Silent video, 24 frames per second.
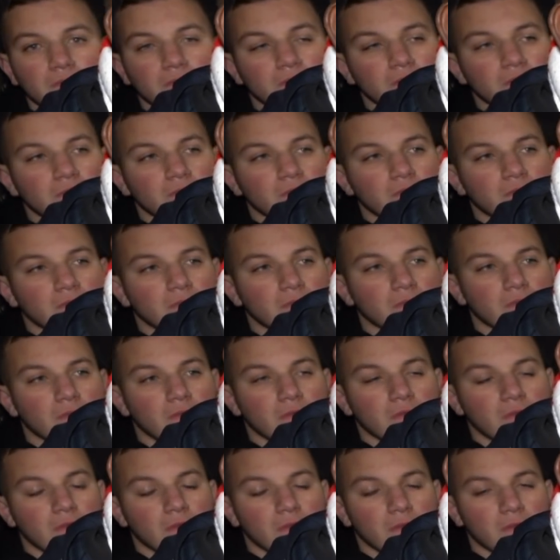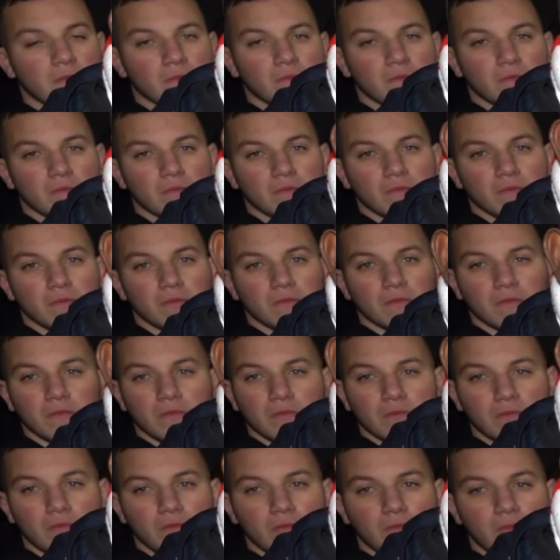
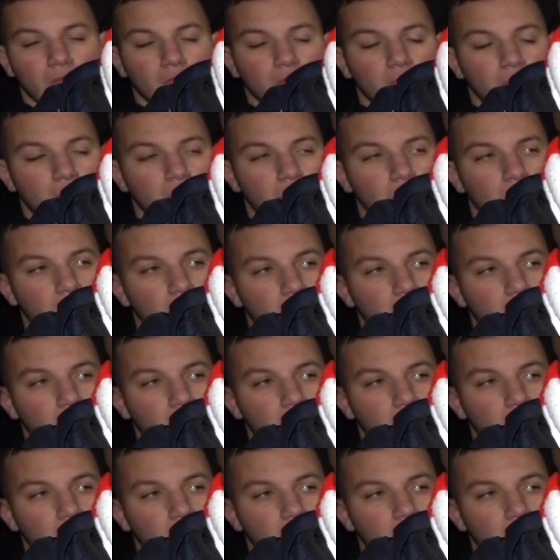[no speech]